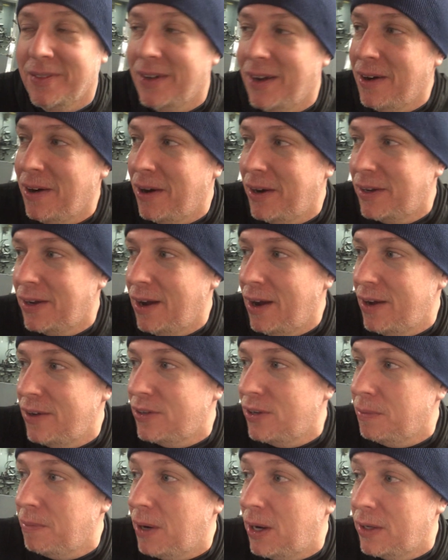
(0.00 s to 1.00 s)
All right,
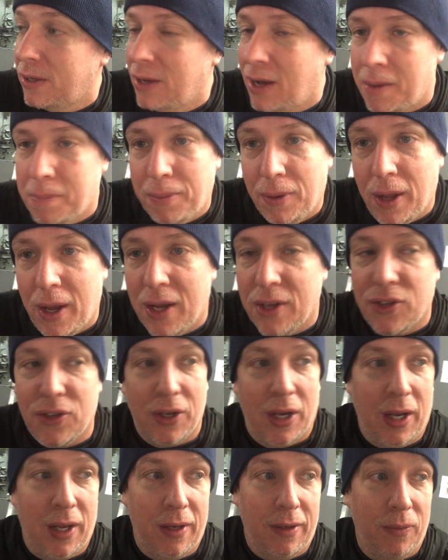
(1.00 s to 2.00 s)
guys, everybody, God bless.
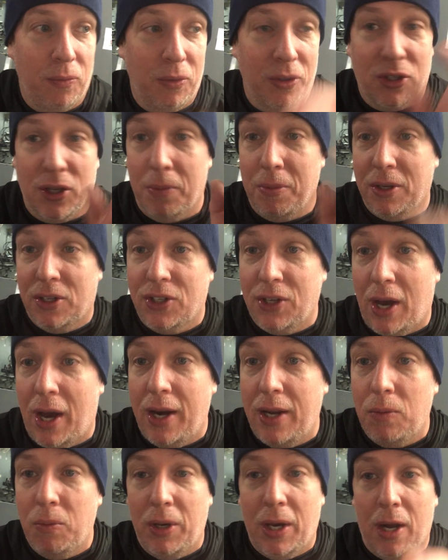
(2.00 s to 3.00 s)
And something
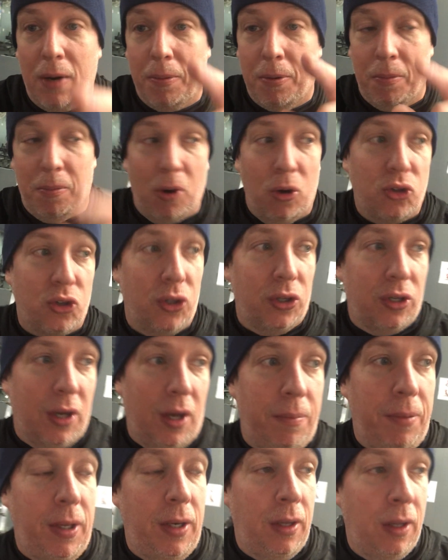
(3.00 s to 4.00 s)
exciting, we got a promotion
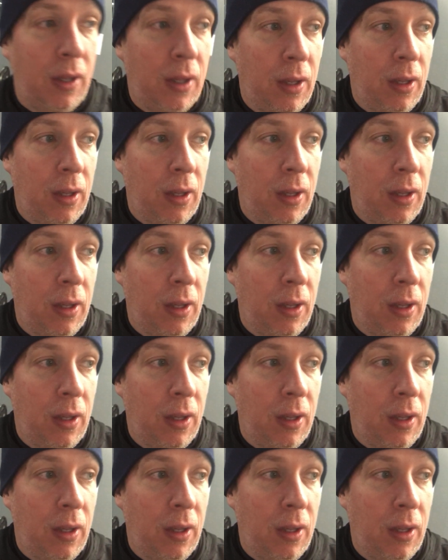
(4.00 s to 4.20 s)
coming.